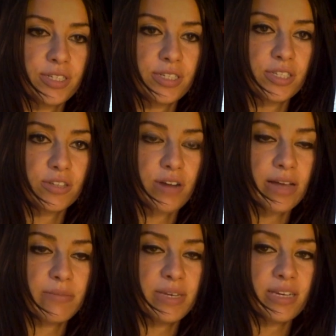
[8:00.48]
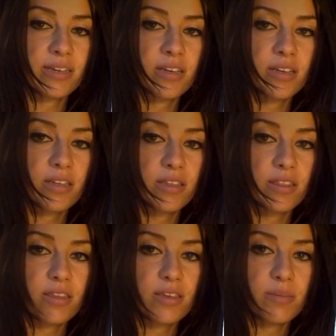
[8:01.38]
describing
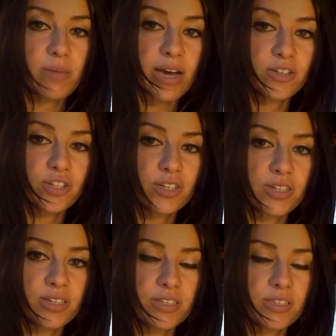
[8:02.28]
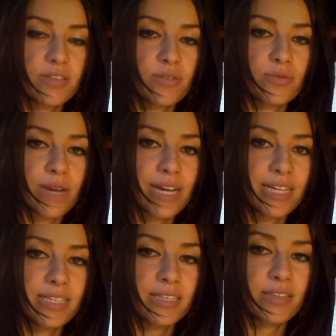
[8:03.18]
the mantras, the
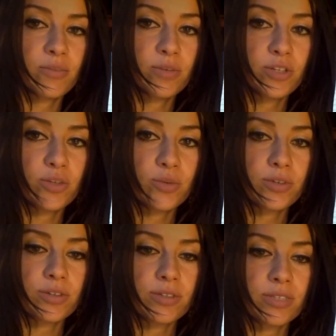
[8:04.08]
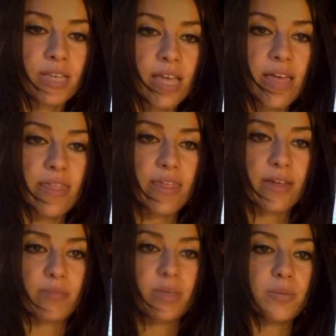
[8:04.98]
rites, and the rituals
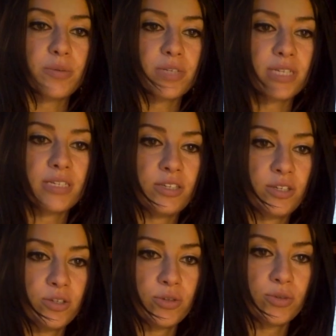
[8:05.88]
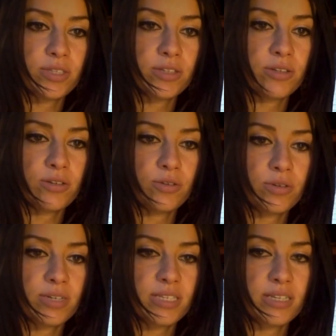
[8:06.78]
that people can use to
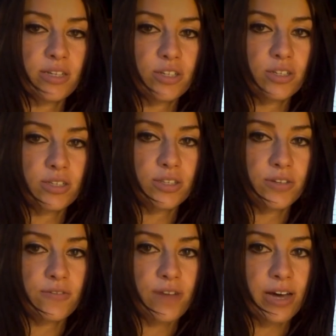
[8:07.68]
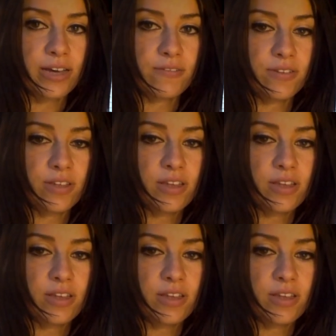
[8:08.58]
essentially survive